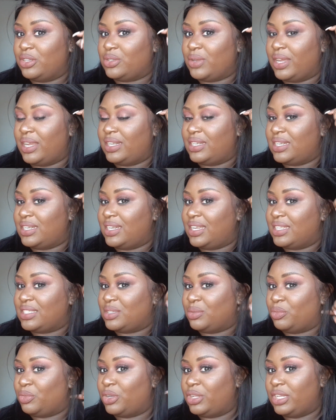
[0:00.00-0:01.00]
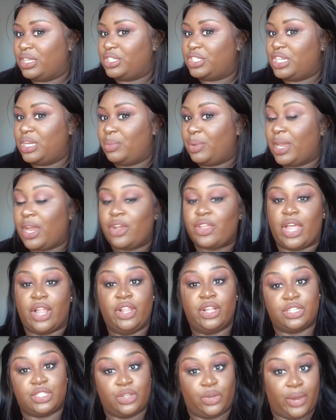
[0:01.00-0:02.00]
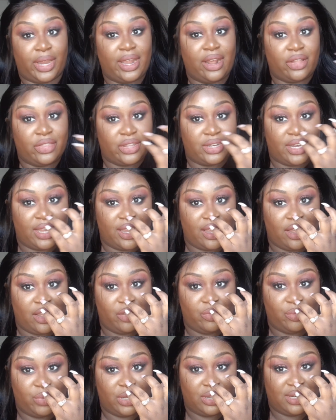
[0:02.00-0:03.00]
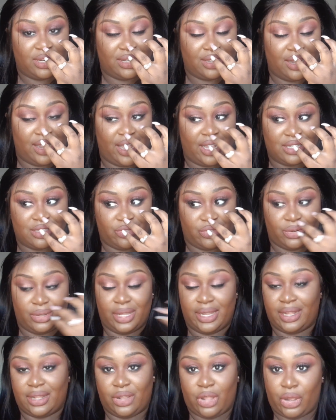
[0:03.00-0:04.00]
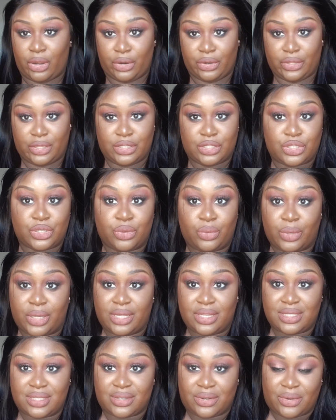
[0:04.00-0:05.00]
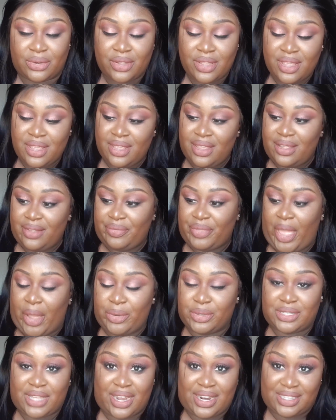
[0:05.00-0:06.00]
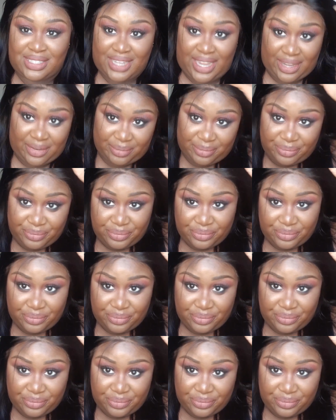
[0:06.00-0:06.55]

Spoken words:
So I did get some really cheap hair that looked great on the day of, but didn't last for like longer than 2 weeks, so that was kind of sad.